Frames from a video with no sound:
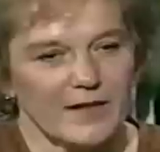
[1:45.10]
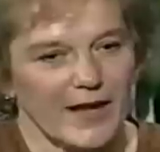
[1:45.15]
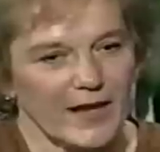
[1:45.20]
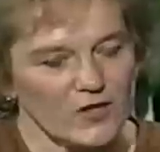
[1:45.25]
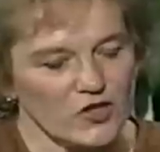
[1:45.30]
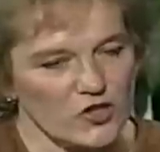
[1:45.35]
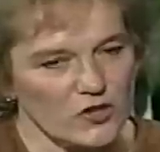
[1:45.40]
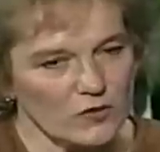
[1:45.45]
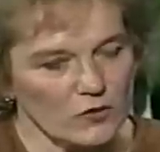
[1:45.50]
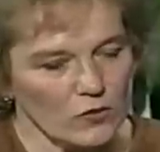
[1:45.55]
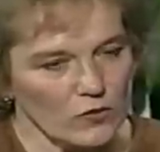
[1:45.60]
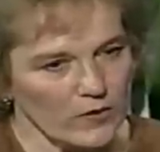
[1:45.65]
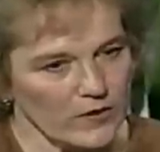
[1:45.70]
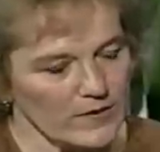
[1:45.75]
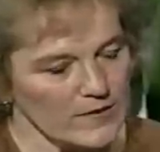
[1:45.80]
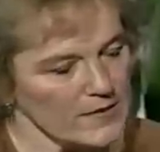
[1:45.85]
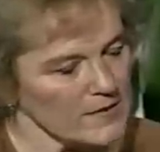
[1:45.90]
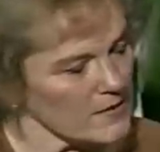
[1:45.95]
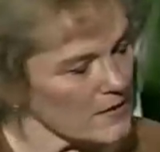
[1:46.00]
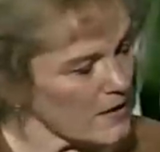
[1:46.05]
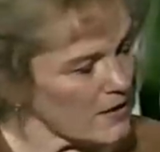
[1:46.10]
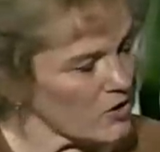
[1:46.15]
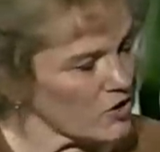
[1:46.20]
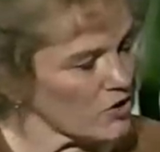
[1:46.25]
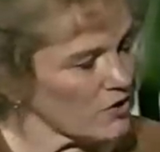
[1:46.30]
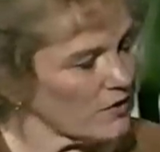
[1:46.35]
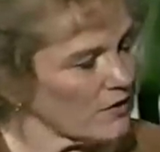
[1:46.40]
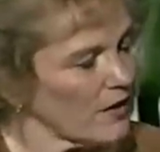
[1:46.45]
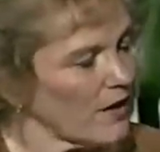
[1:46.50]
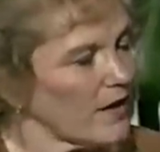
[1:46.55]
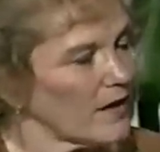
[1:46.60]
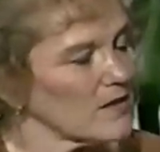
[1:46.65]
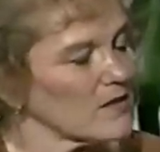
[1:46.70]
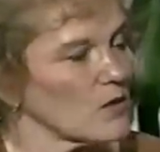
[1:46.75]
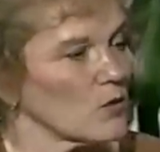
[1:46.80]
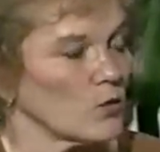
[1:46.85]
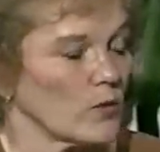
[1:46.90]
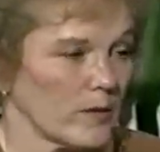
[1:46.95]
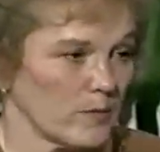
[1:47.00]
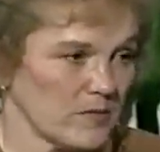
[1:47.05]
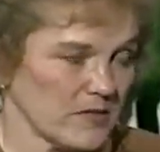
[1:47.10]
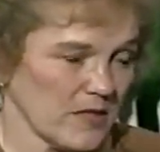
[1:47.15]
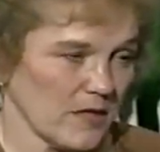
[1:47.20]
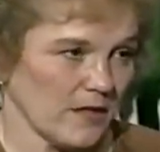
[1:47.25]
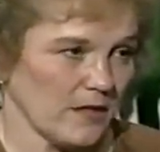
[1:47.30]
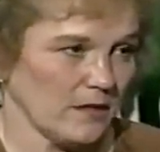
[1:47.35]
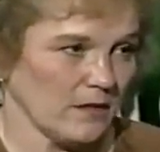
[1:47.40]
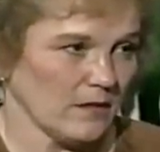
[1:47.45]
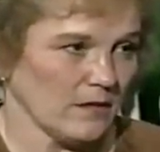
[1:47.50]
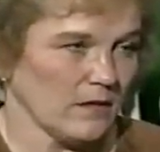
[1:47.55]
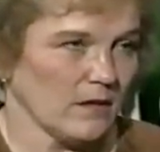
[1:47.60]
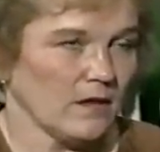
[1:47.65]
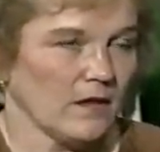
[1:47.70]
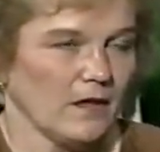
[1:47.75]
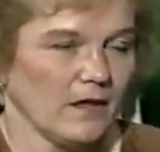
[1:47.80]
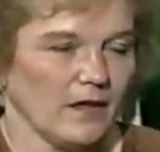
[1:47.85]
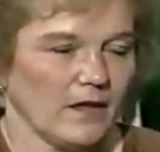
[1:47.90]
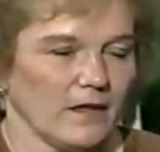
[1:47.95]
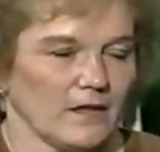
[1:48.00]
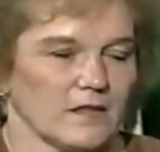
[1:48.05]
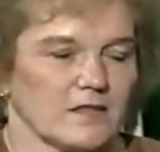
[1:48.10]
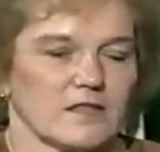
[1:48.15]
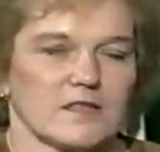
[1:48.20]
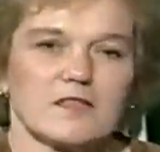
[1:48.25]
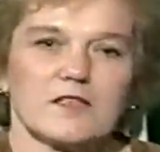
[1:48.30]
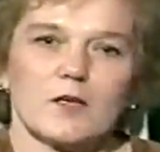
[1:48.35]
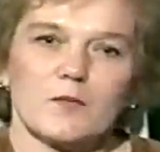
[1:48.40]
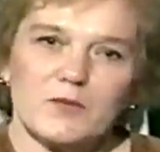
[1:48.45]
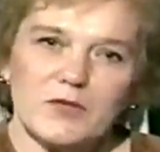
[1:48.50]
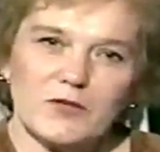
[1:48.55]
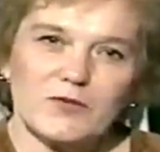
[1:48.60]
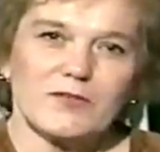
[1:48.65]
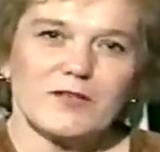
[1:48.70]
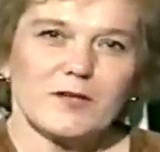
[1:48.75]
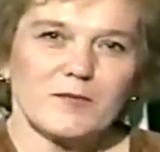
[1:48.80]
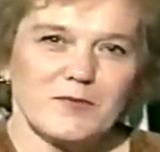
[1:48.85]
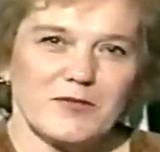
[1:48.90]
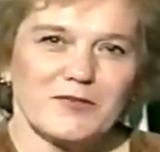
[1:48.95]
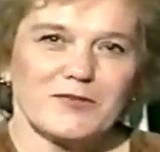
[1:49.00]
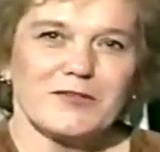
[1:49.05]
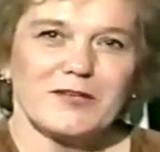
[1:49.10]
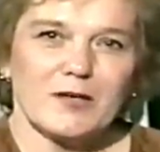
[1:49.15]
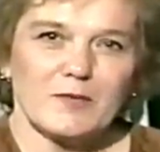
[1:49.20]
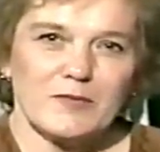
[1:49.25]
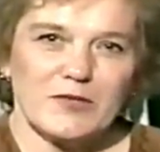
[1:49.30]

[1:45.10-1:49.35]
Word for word: national organization has a website. Wow. It's www.rwanational.com.